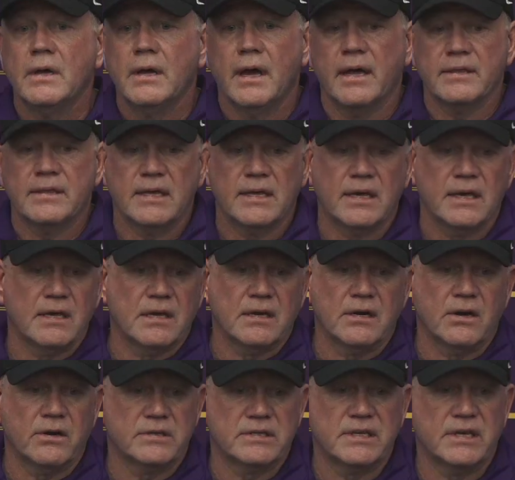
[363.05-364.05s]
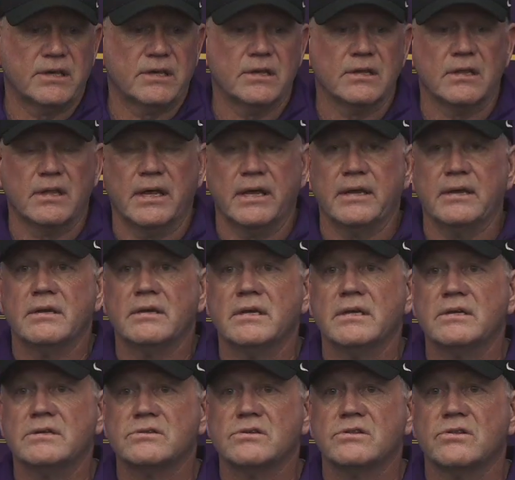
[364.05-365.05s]
I think he can articulate
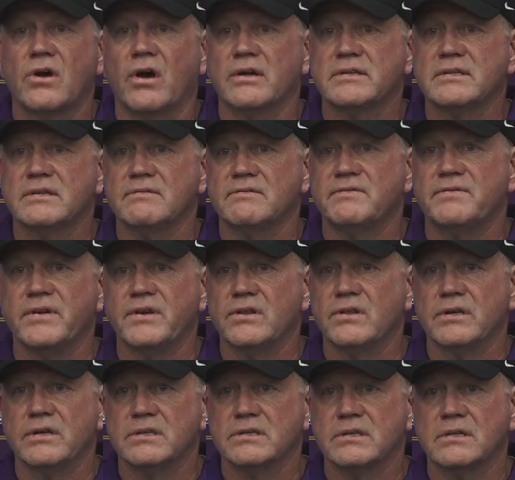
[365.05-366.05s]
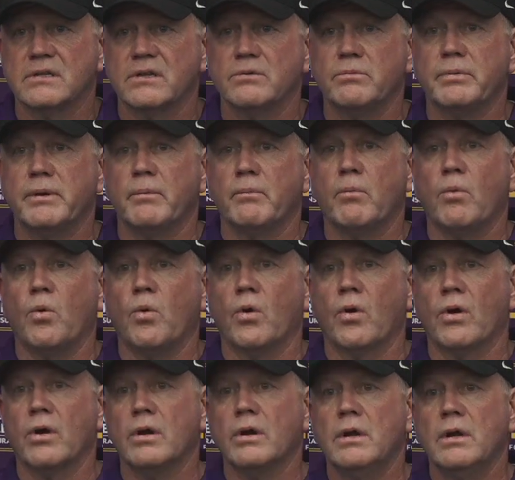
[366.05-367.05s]
his thoughts and feelings a little bit
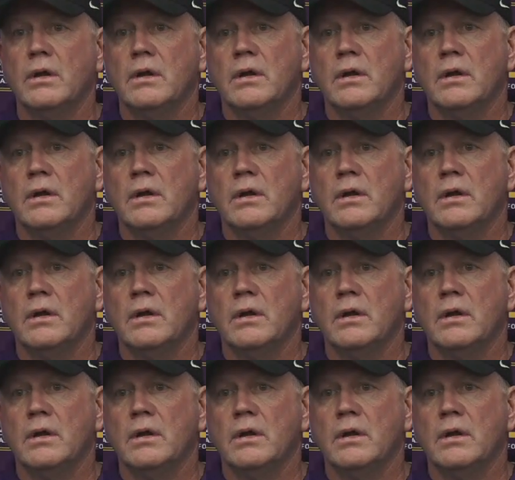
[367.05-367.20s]
more,